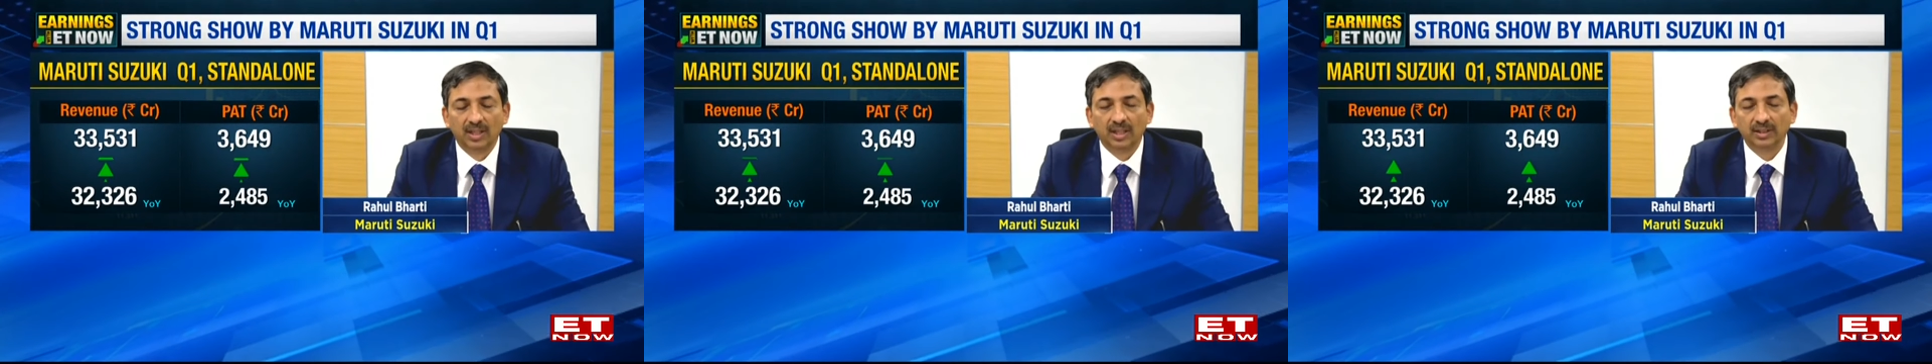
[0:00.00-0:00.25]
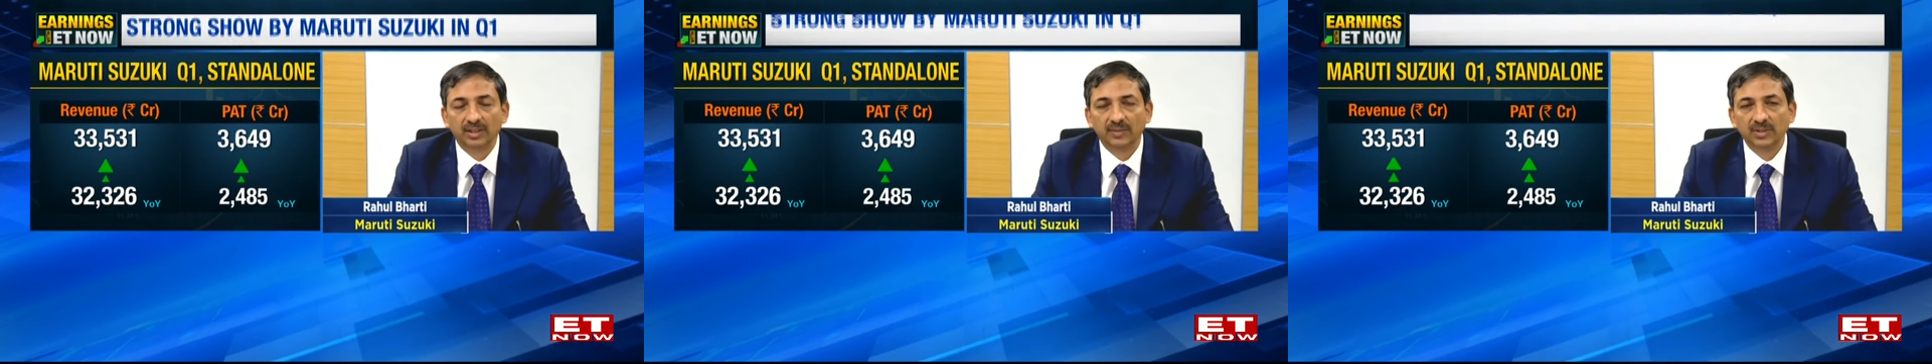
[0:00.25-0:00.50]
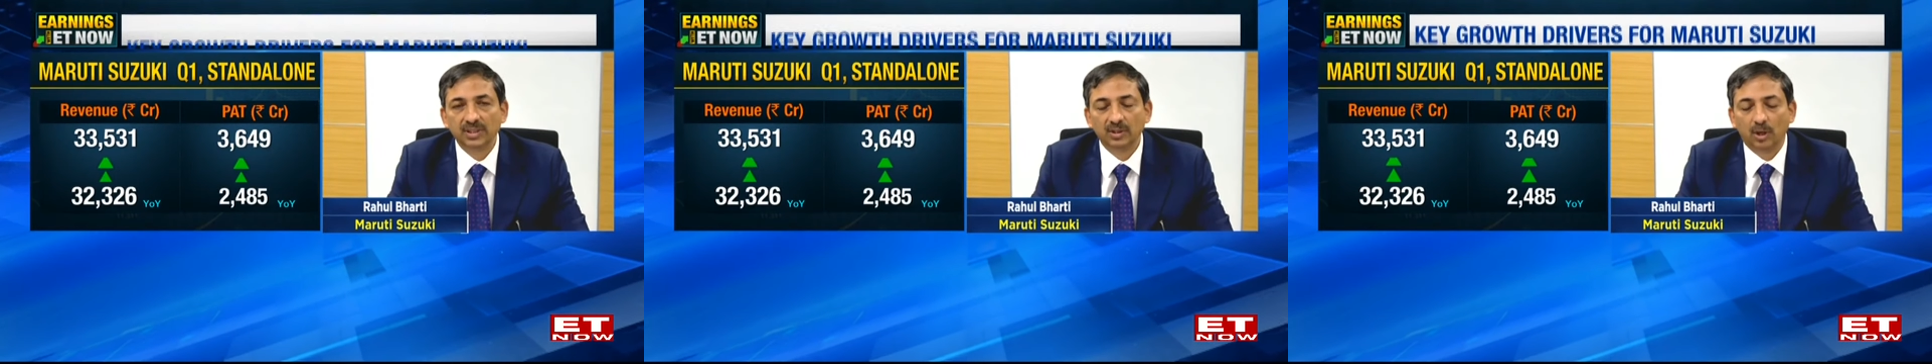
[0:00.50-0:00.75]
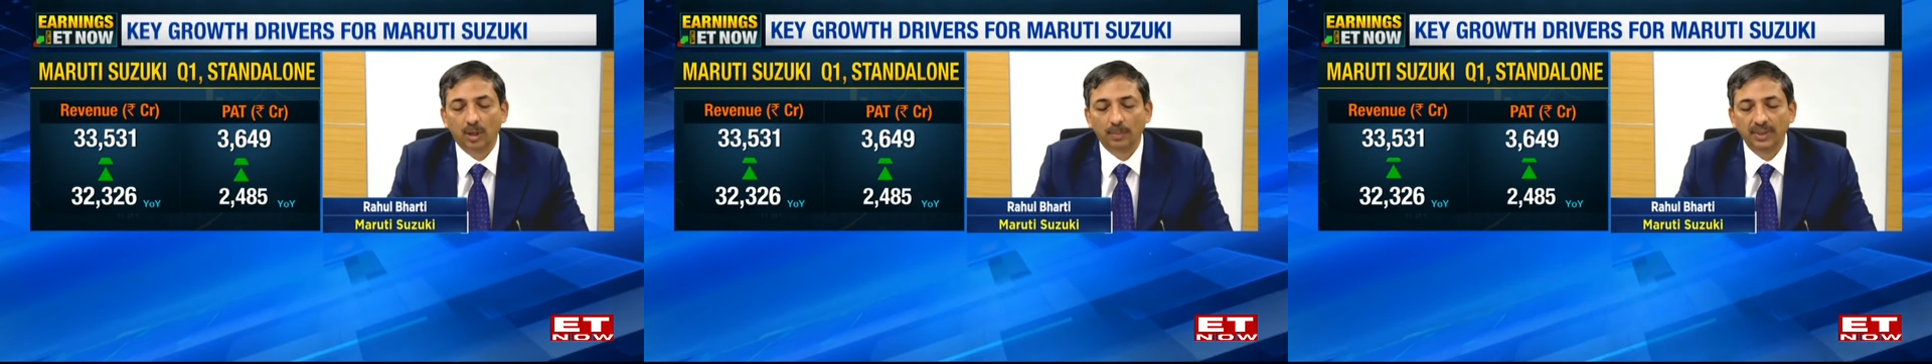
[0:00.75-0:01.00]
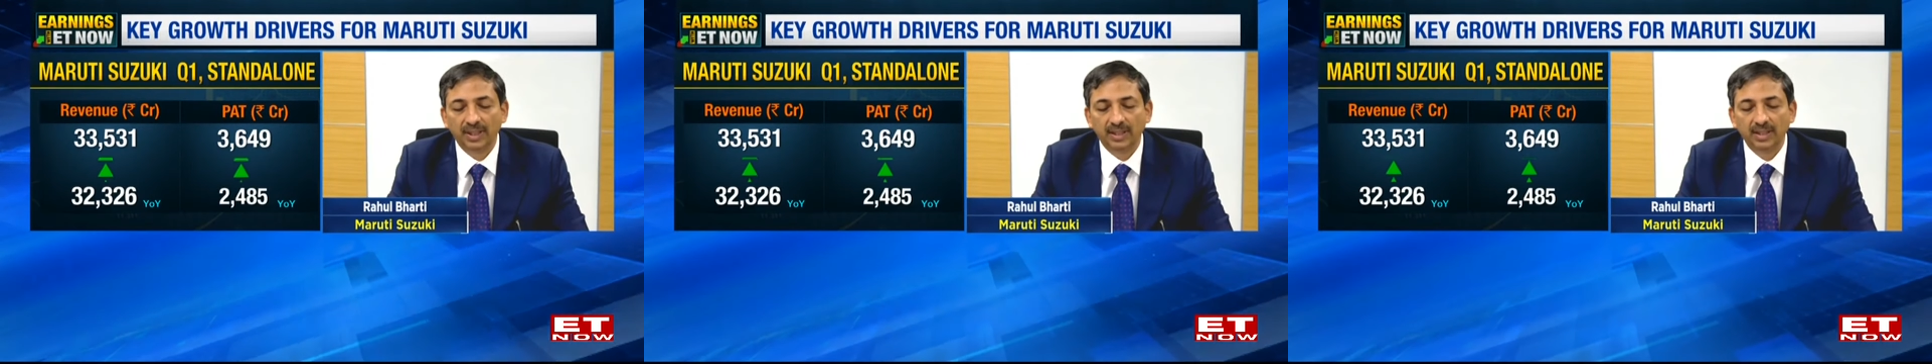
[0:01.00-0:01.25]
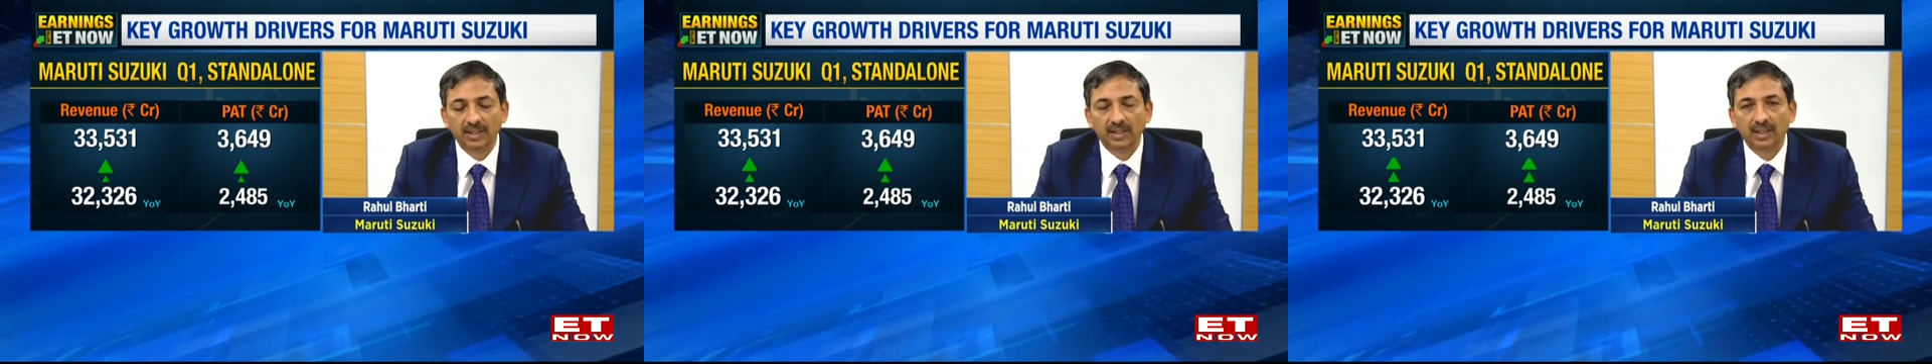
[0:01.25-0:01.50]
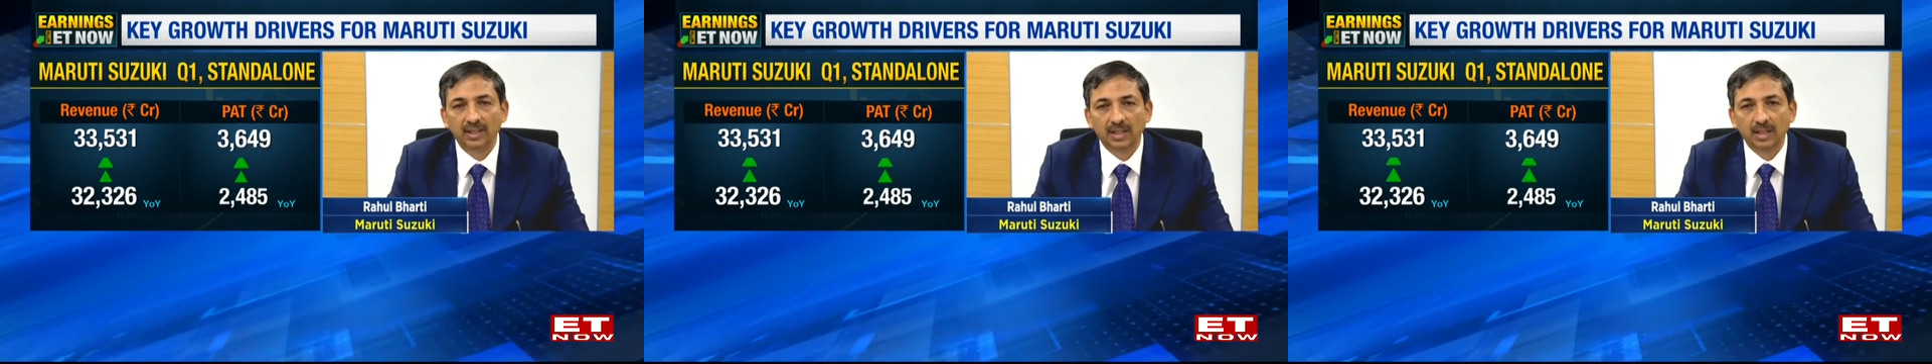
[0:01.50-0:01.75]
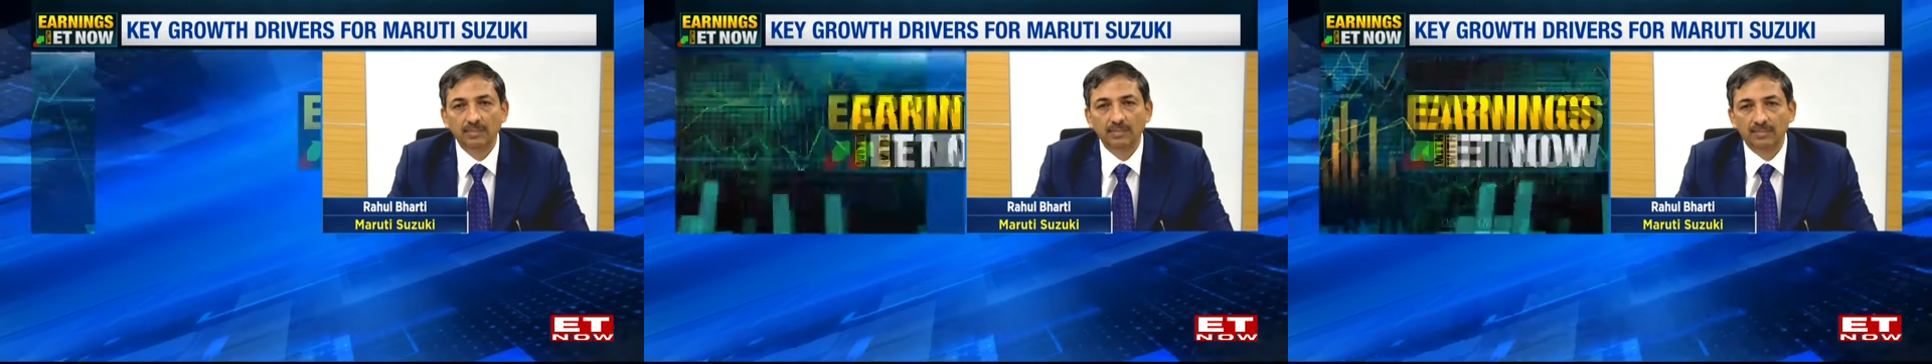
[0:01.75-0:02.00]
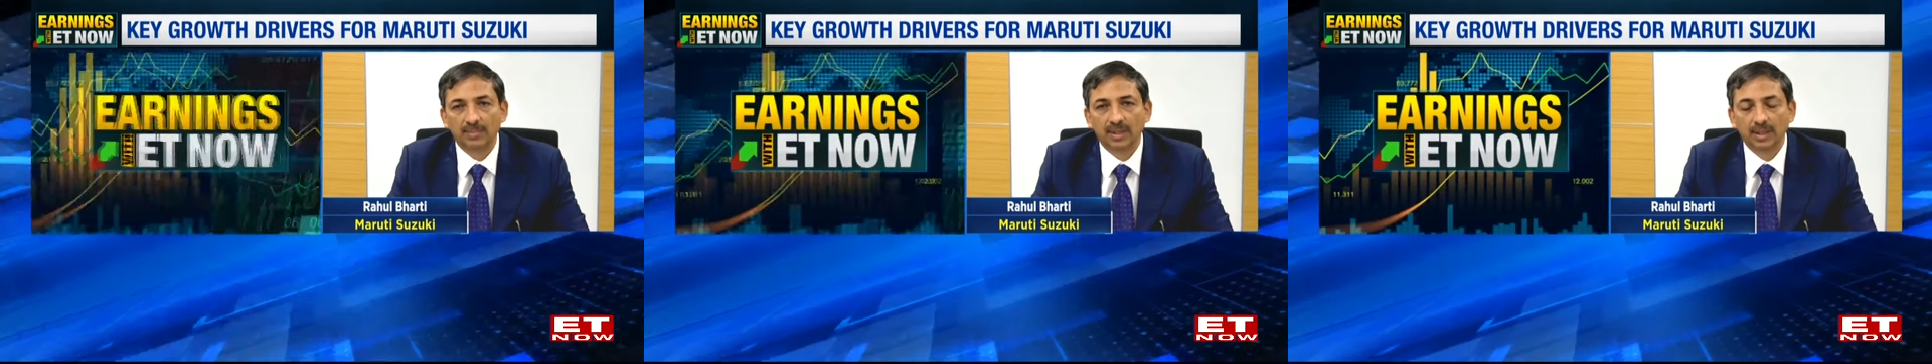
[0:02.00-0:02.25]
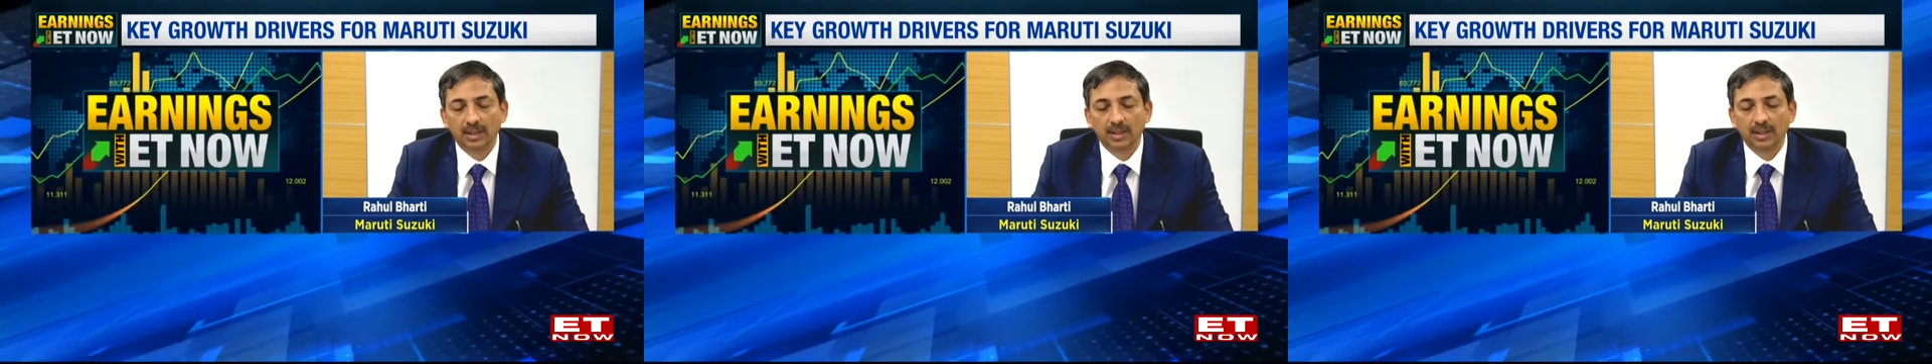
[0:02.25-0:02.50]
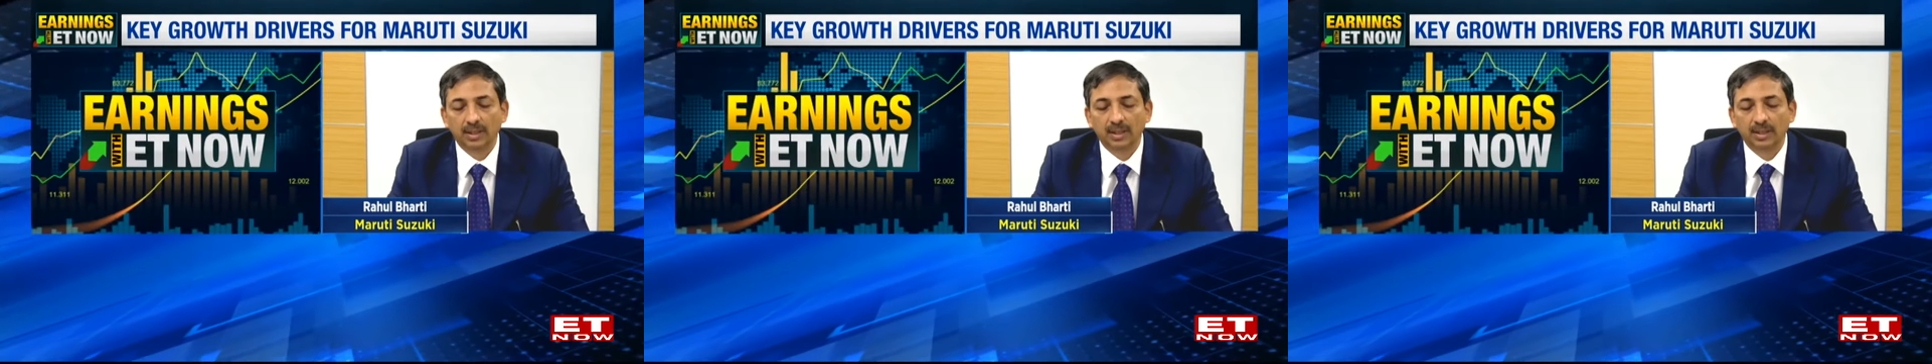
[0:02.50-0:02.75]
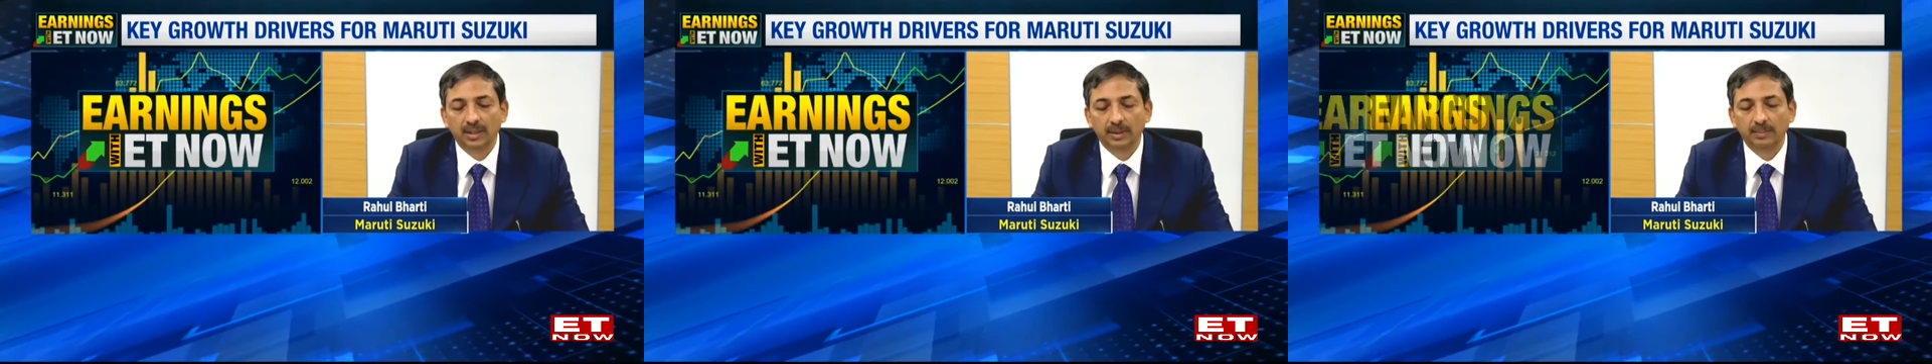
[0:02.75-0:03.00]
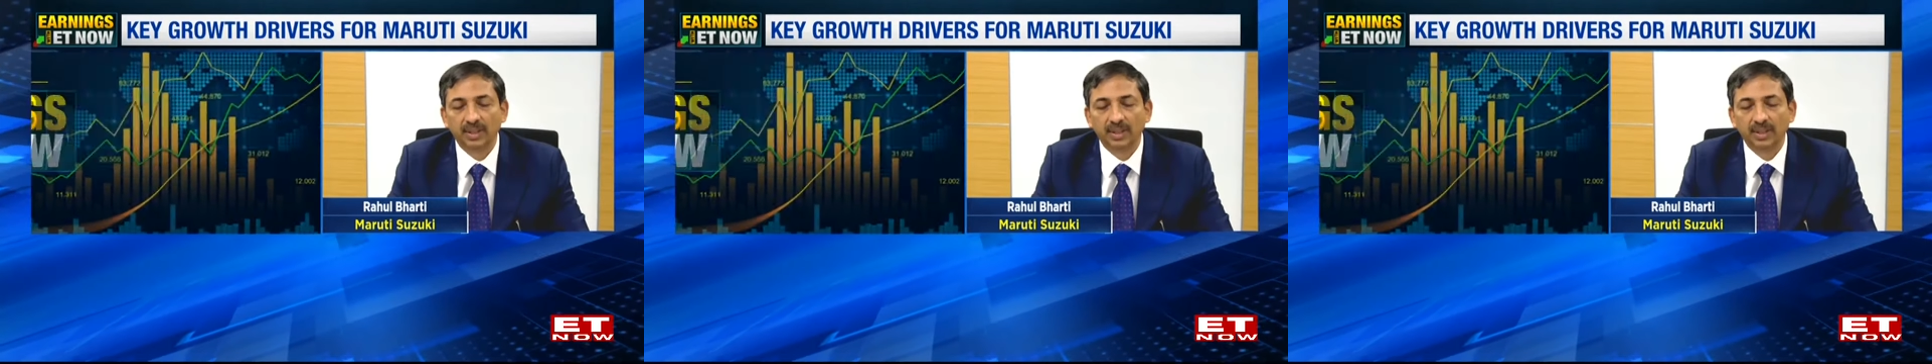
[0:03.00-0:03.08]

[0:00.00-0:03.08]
Uh, there was an operating income uh,